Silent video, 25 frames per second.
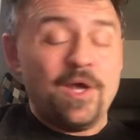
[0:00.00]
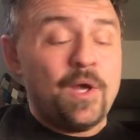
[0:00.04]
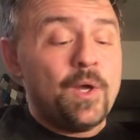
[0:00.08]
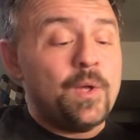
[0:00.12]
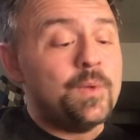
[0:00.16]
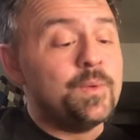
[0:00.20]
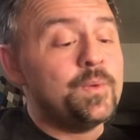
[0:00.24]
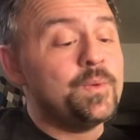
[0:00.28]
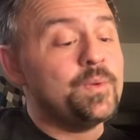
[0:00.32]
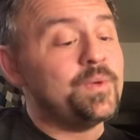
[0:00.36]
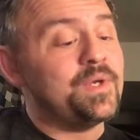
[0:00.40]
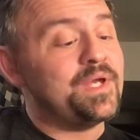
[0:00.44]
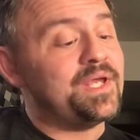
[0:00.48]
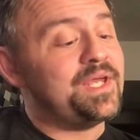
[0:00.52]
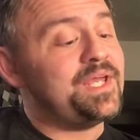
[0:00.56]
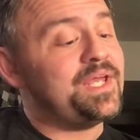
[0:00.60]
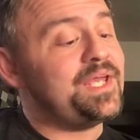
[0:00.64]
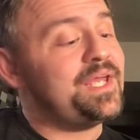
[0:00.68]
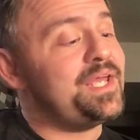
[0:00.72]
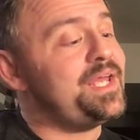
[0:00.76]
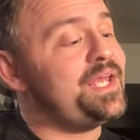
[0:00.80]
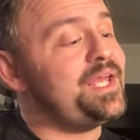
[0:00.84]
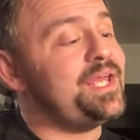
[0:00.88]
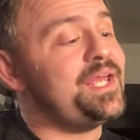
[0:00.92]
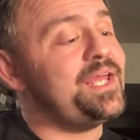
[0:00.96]
the
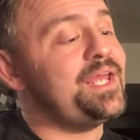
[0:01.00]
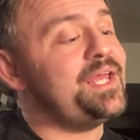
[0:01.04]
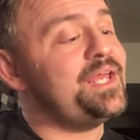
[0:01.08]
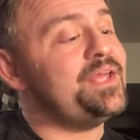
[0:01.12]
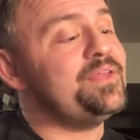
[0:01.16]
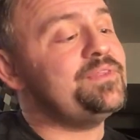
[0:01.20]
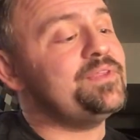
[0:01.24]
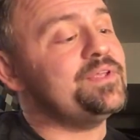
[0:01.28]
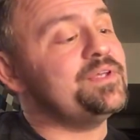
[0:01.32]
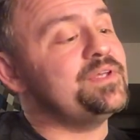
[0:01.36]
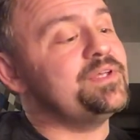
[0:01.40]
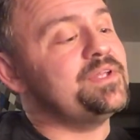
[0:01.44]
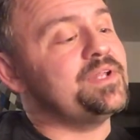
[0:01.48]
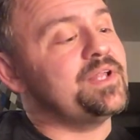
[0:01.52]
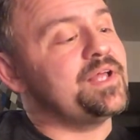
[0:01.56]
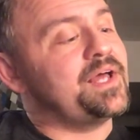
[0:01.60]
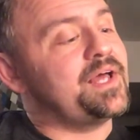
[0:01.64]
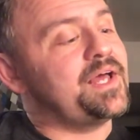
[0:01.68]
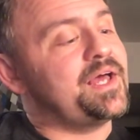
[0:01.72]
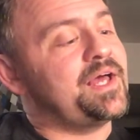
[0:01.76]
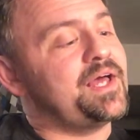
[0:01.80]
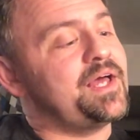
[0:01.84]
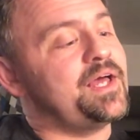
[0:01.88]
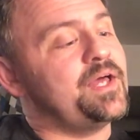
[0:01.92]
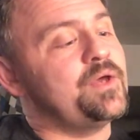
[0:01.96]
way that
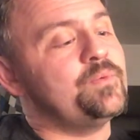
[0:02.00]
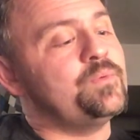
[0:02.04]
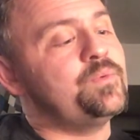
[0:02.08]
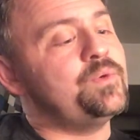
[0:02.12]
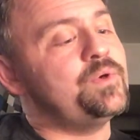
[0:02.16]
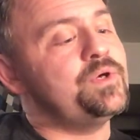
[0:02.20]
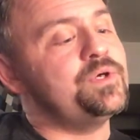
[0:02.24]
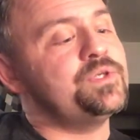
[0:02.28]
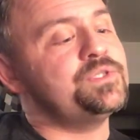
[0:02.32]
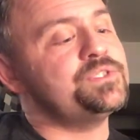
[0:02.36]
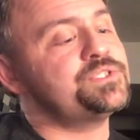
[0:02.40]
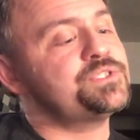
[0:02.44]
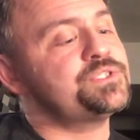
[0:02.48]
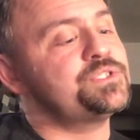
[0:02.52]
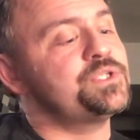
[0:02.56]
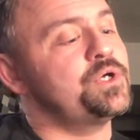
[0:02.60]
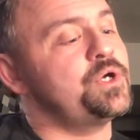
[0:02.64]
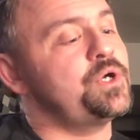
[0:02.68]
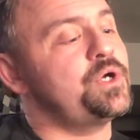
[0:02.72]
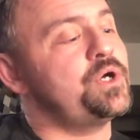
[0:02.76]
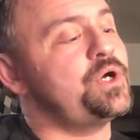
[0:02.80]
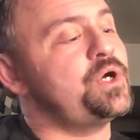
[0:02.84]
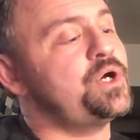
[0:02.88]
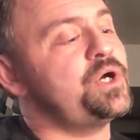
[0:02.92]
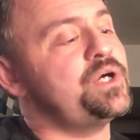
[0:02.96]
I was
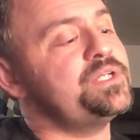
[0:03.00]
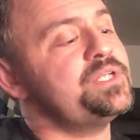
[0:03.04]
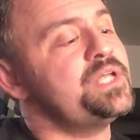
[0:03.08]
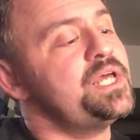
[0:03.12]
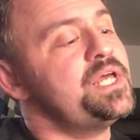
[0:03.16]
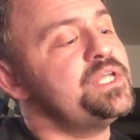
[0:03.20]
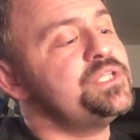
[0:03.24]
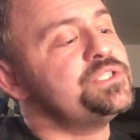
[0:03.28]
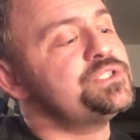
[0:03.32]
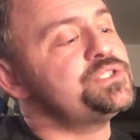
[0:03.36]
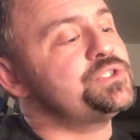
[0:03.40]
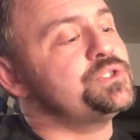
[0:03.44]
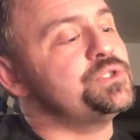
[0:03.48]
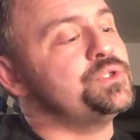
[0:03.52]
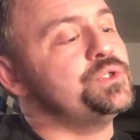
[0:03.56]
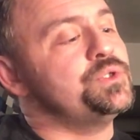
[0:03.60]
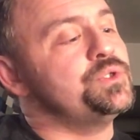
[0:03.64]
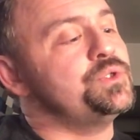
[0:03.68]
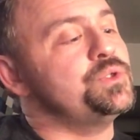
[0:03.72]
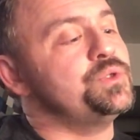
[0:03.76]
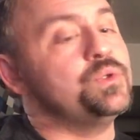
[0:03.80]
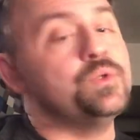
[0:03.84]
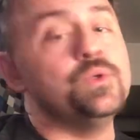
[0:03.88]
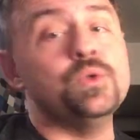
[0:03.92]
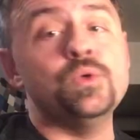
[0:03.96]
taught
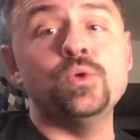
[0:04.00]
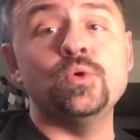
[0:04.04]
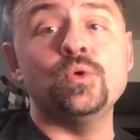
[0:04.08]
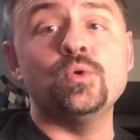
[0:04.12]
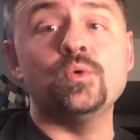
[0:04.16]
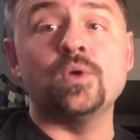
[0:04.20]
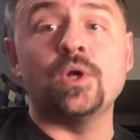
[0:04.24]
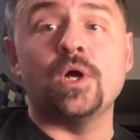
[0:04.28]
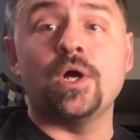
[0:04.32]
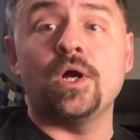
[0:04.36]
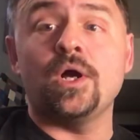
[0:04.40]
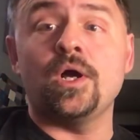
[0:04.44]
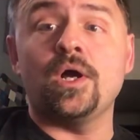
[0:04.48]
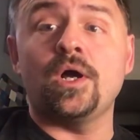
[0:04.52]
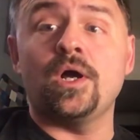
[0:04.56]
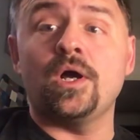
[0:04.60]
to run.